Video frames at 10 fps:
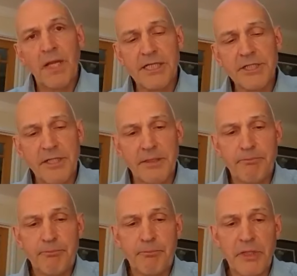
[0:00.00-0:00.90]
As
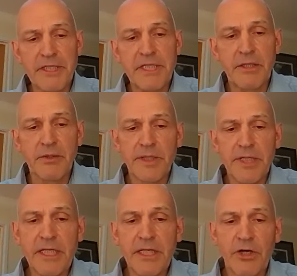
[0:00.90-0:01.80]
the
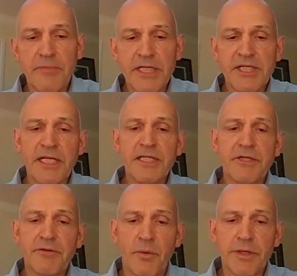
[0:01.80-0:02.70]
politico-economic
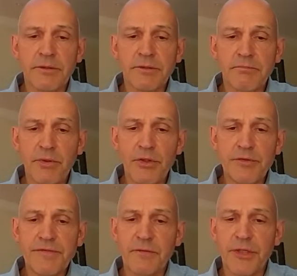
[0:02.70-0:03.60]
centre of the world
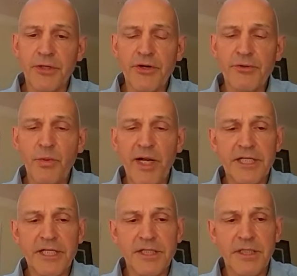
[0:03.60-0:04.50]
moves from the
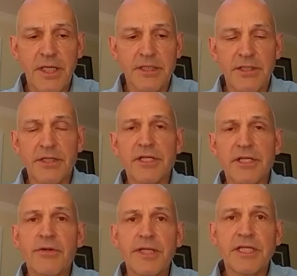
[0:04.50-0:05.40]
northwest to the
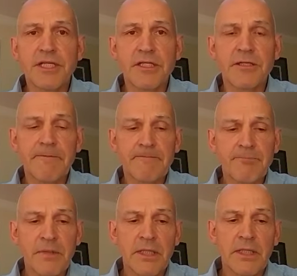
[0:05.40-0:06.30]
southeast,
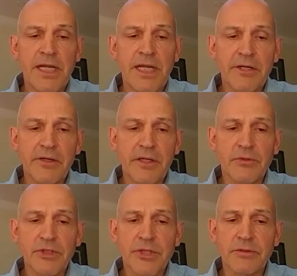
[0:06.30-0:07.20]
the
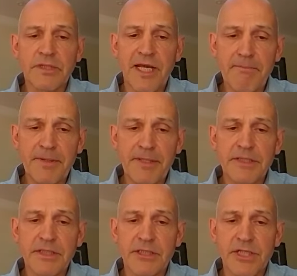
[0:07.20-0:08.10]
agricultural temperate
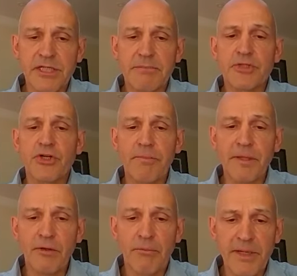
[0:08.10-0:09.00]
and
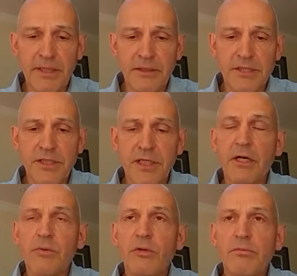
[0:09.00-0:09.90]
subtropical belts
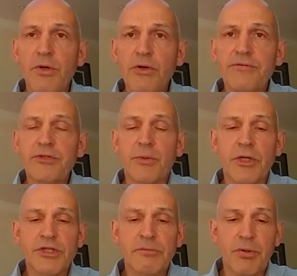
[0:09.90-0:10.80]
will move
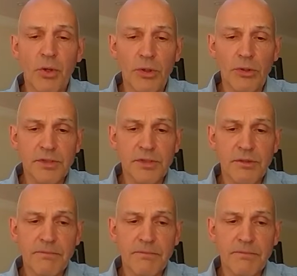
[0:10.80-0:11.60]
towards the poles.